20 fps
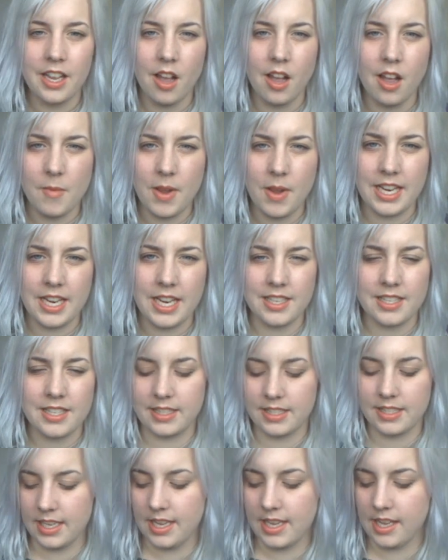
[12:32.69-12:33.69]
on my
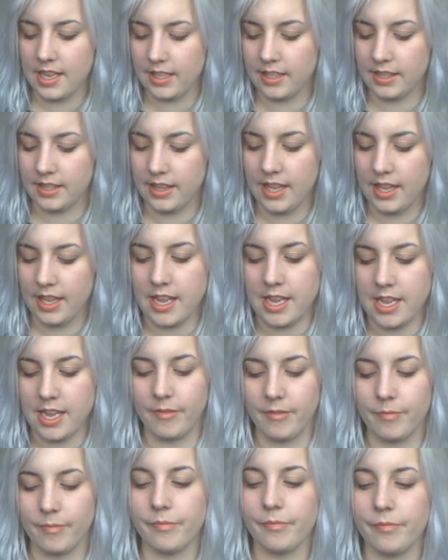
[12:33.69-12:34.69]
list is the